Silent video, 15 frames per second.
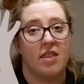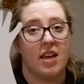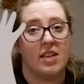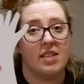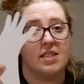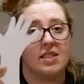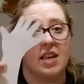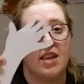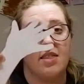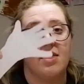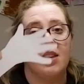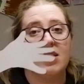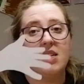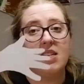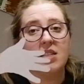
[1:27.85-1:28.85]
this, and
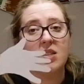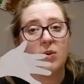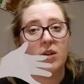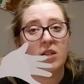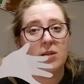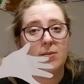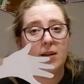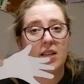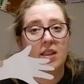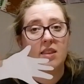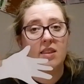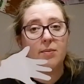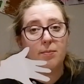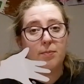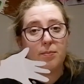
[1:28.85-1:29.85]
this is going to be
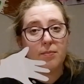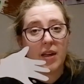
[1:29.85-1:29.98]
the